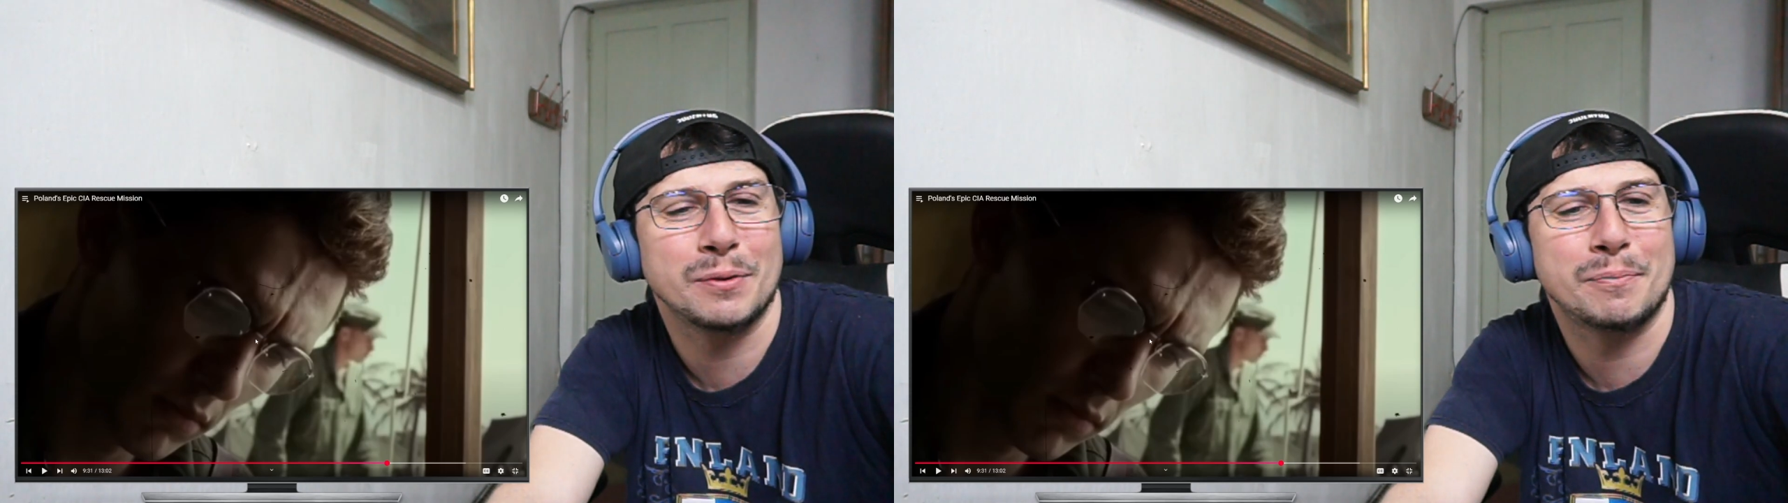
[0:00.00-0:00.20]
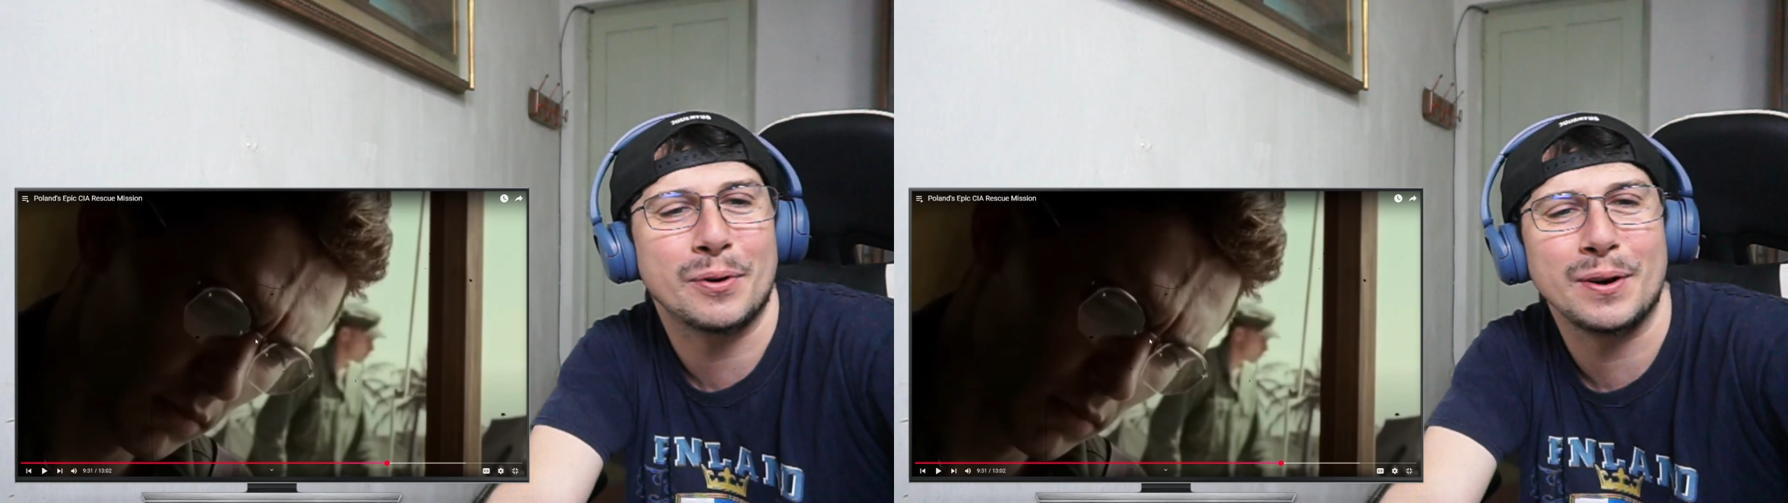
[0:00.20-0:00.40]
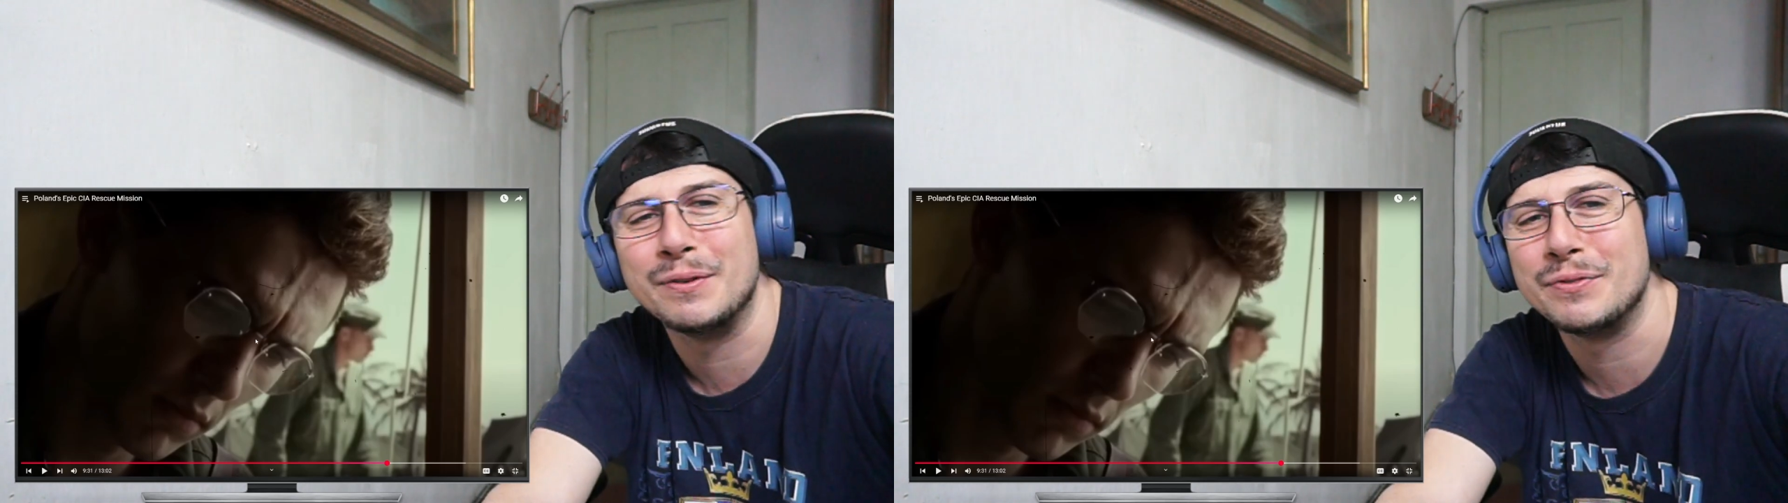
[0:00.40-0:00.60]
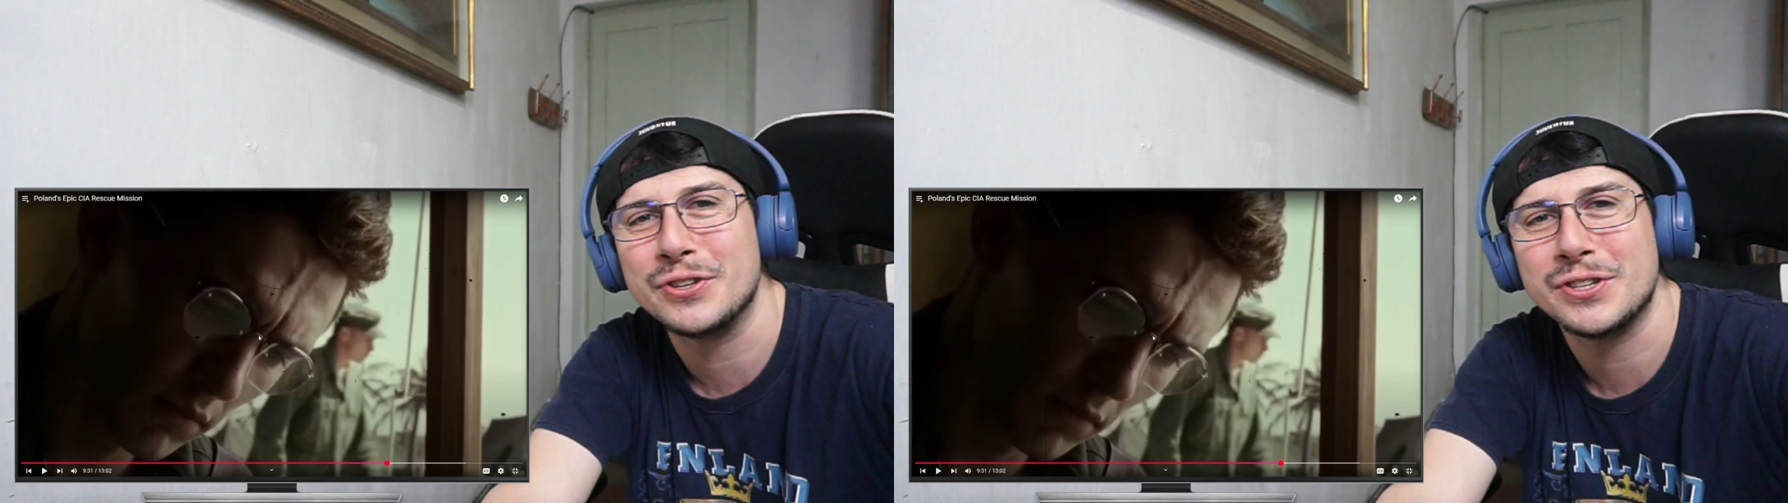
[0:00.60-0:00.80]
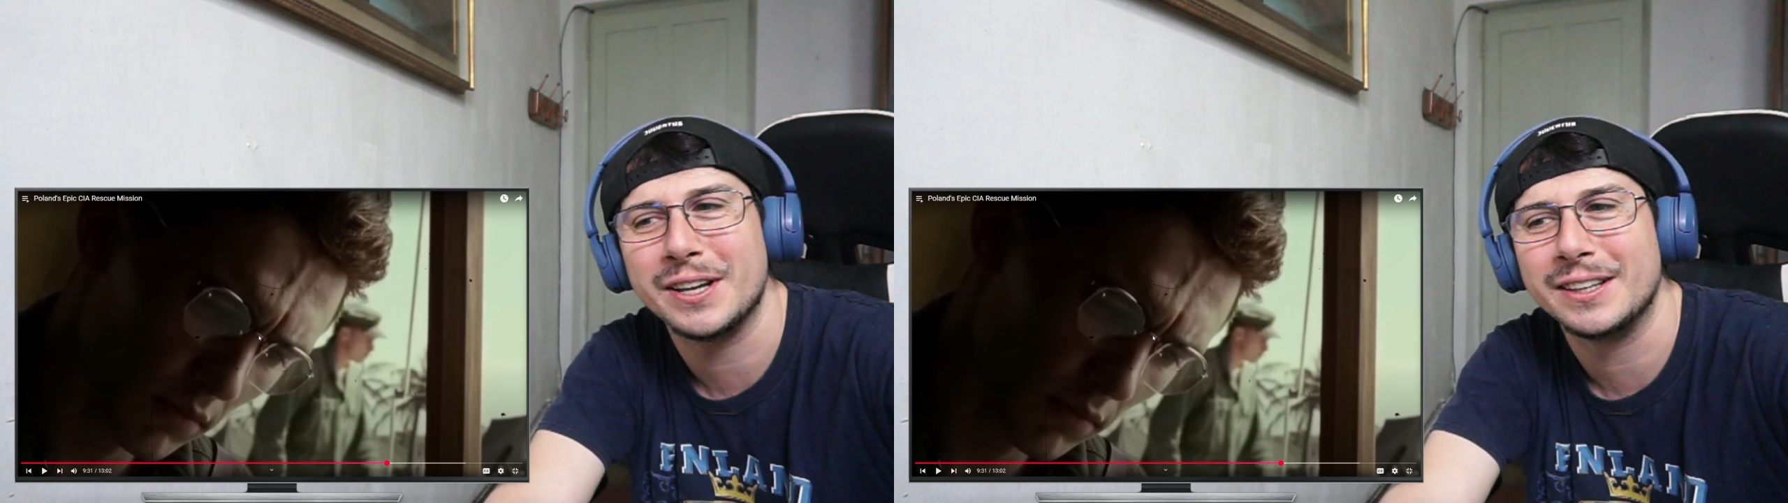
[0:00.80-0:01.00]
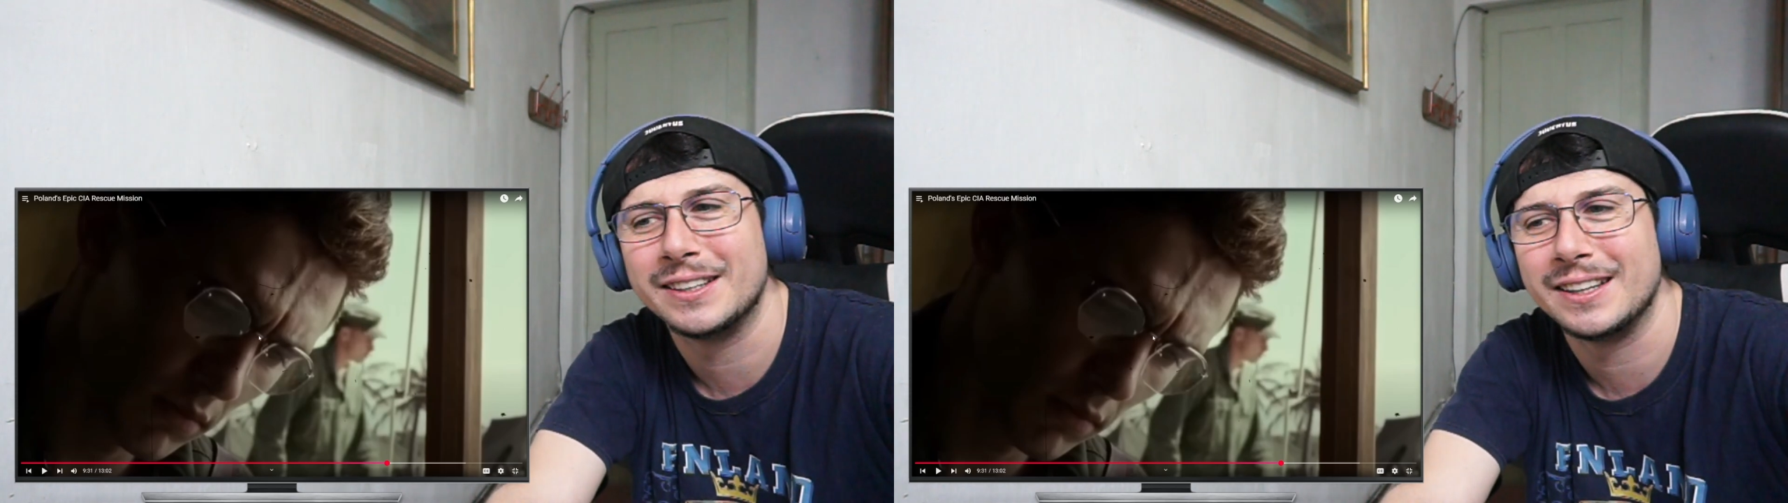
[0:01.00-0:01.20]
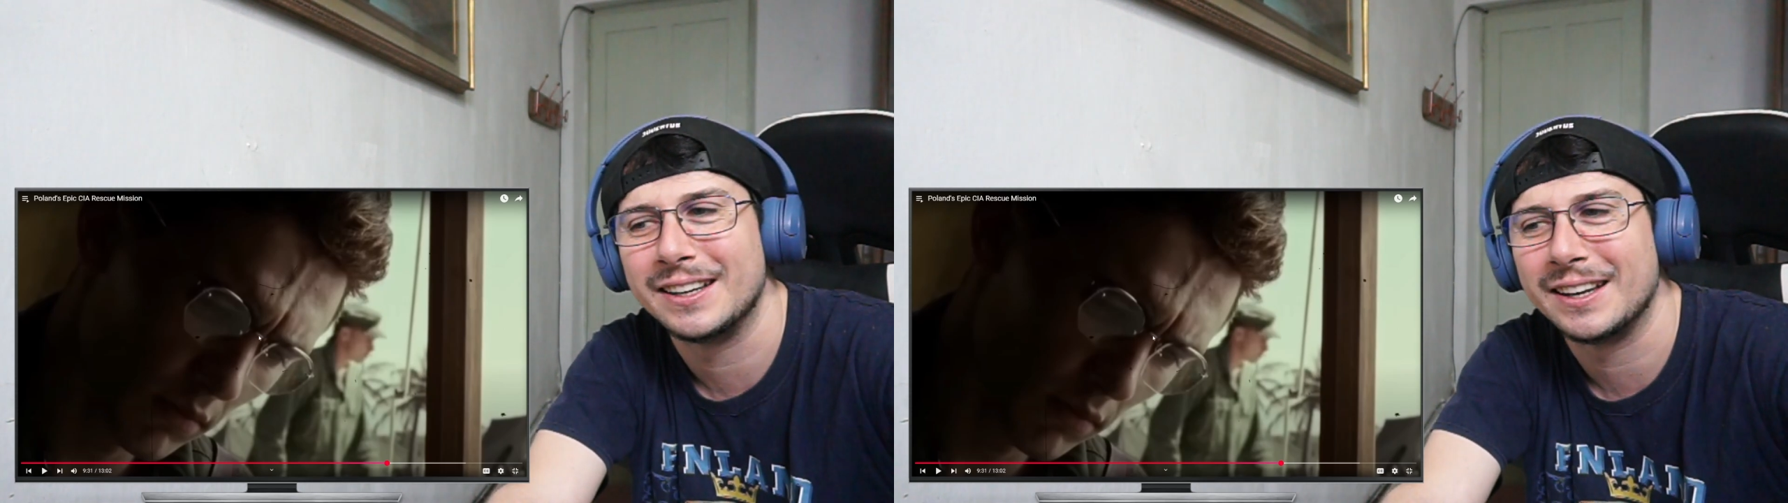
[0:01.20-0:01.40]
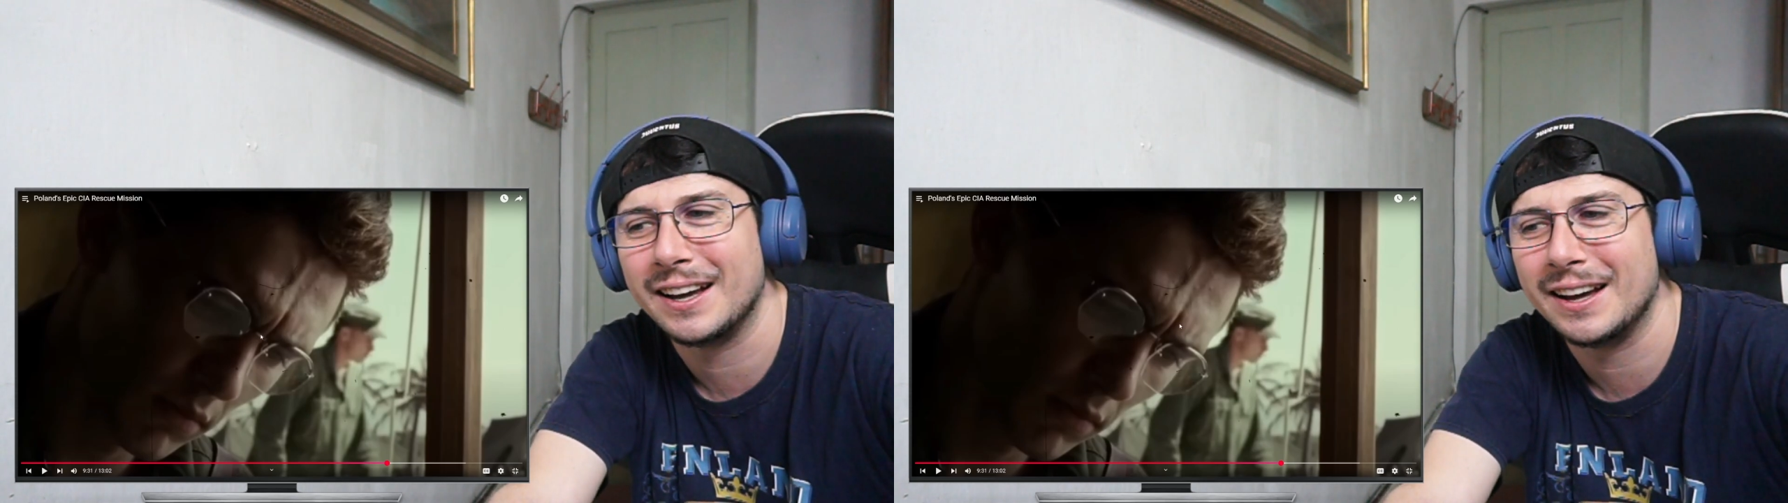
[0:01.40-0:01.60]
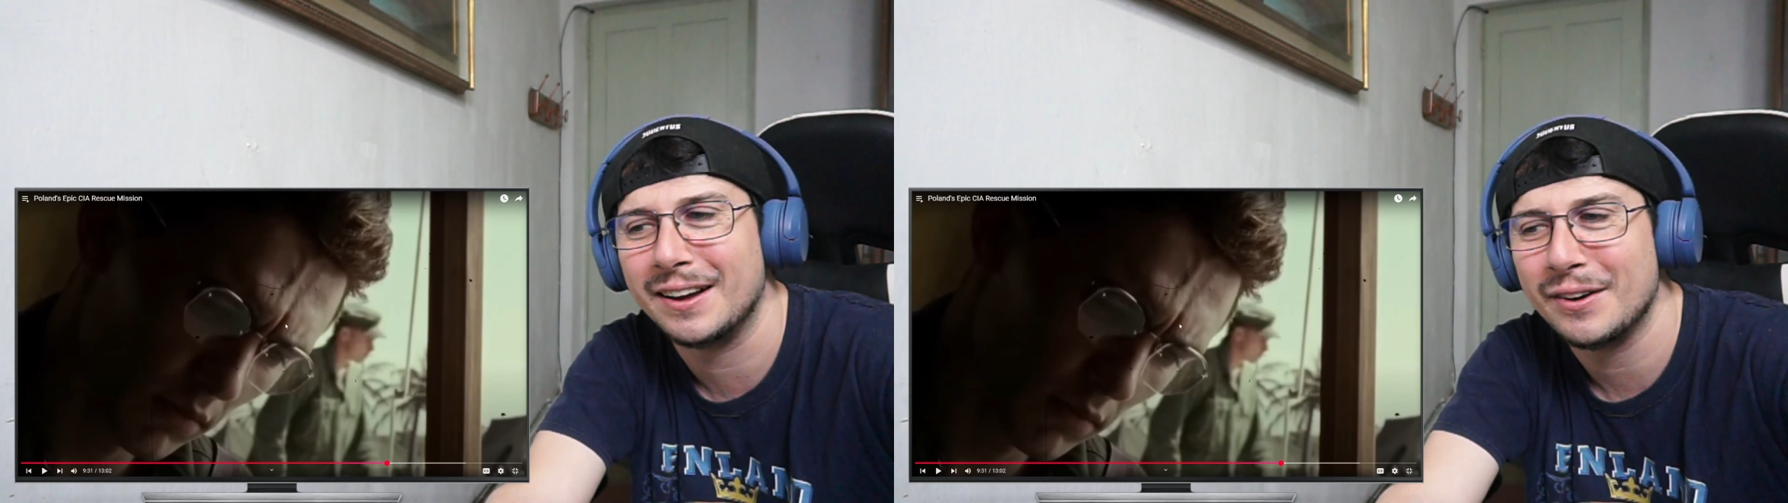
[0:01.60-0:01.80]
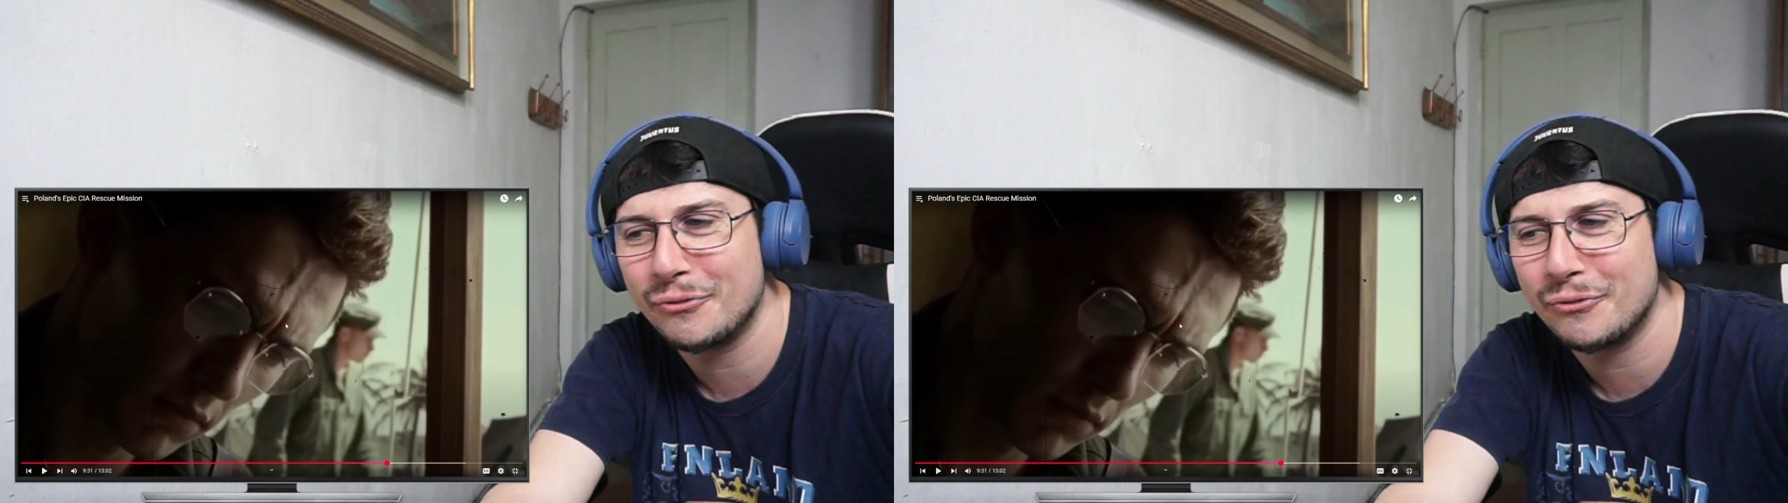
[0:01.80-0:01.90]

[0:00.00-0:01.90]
proficient in